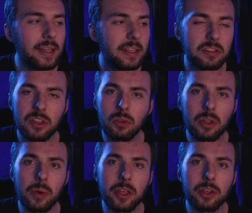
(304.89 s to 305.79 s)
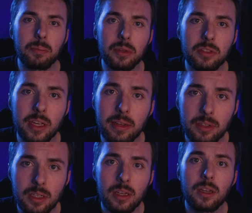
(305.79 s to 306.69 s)
That is the only way you can be
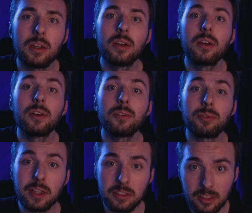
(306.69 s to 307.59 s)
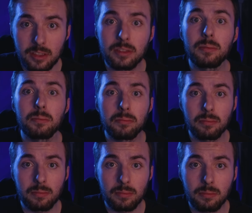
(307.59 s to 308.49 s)
saved. Friends,
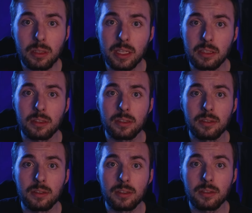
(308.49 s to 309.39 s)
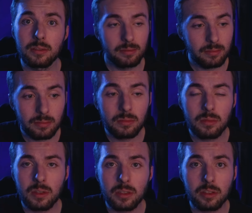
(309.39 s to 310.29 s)
please,
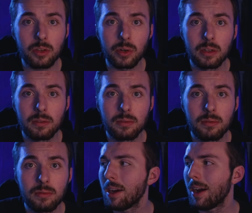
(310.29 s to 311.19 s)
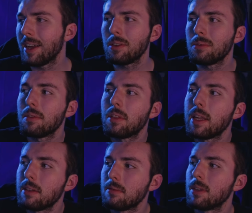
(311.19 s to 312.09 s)
consider it. Now, I don't
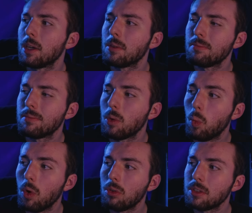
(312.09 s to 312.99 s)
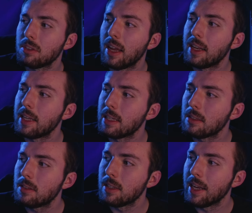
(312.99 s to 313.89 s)
think, you know, the world is
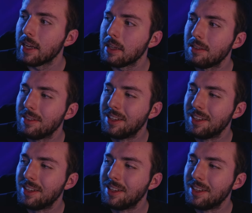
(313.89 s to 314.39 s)
ending today.